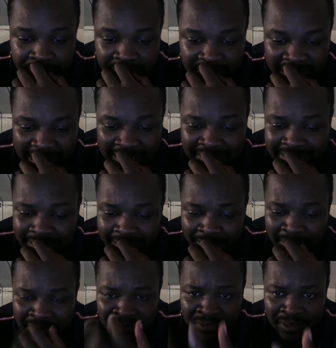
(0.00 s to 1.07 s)
And I was like, am
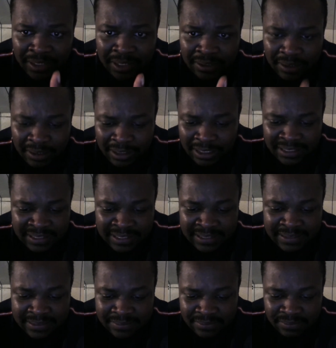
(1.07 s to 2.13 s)
I really, is
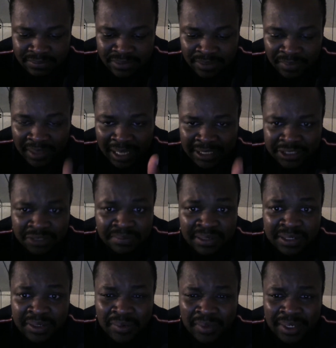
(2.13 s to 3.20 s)
this something I should be
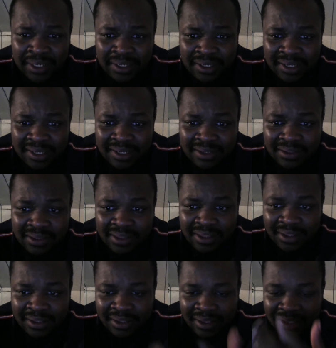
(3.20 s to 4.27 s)
doing?
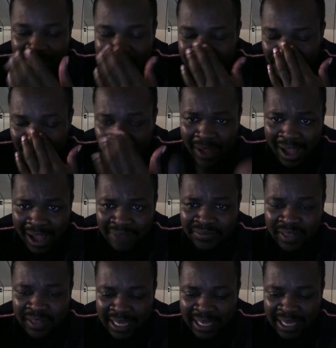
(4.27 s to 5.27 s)
So after class,